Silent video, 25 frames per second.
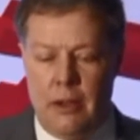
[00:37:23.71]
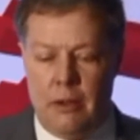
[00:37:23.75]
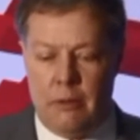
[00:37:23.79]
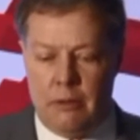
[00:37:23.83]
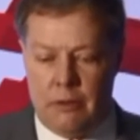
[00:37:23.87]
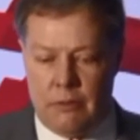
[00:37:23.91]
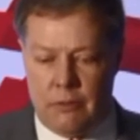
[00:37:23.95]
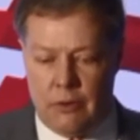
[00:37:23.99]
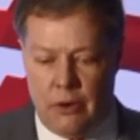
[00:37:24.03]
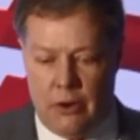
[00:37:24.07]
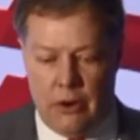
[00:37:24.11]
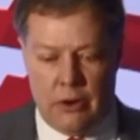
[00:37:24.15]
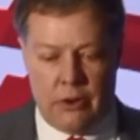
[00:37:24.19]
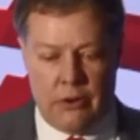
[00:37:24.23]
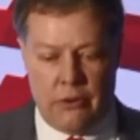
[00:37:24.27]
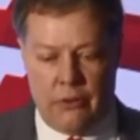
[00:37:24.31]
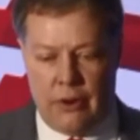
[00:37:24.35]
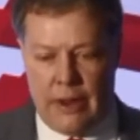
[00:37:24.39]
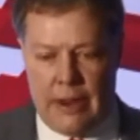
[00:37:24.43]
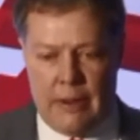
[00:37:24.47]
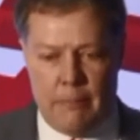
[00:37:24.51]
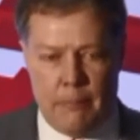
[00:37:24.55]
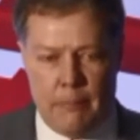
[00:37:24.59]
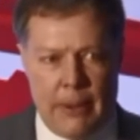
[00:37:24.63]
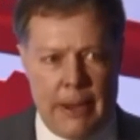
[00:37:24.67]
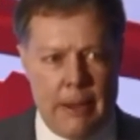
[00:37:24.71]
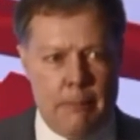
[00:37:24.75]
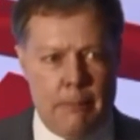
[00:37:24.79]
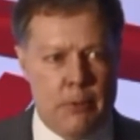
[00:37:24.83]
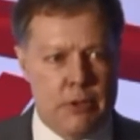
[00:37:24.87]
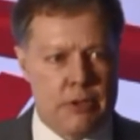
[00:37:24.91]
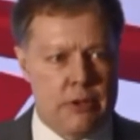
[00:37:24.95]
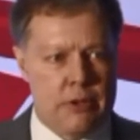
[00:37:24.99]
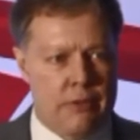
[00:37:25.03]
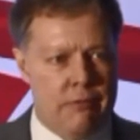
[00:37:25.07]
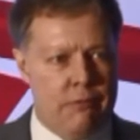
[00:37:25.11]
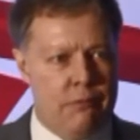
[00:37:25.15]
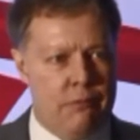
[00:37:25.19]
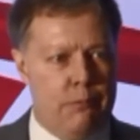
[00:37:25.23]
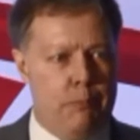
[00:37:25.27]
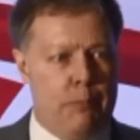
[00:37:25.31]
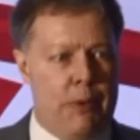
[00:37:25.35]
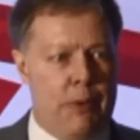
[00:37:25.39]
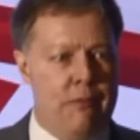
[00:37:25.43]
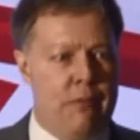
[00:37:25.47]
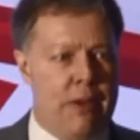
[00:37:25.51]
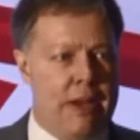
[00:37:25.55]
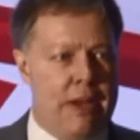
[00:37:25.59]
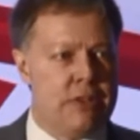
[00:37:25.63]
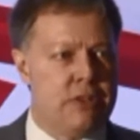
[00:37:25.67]
We've got great papers on
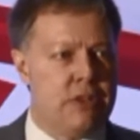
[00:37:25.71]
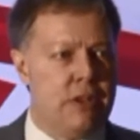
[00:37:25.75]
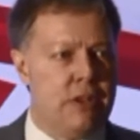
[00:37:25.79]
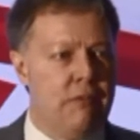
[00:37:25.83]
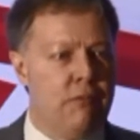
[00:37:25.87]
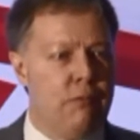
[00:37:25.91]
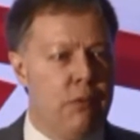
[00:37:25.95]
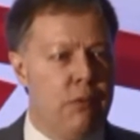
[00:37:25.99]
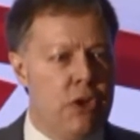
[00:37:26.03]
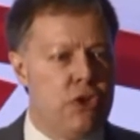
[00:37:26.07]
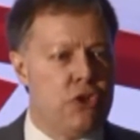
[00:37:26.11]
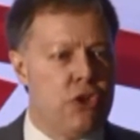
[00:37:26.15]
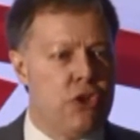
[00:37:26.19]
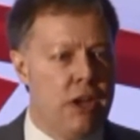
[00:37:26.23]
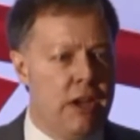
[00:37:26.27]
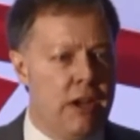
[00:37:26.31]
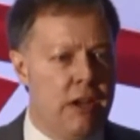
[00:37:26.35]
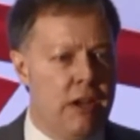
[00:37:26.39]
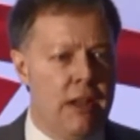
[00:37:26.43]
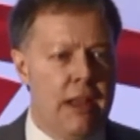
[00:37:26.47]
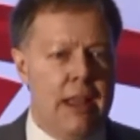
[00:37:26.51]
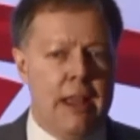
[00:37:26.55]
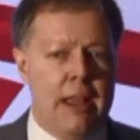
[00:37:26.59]
preventing phishing.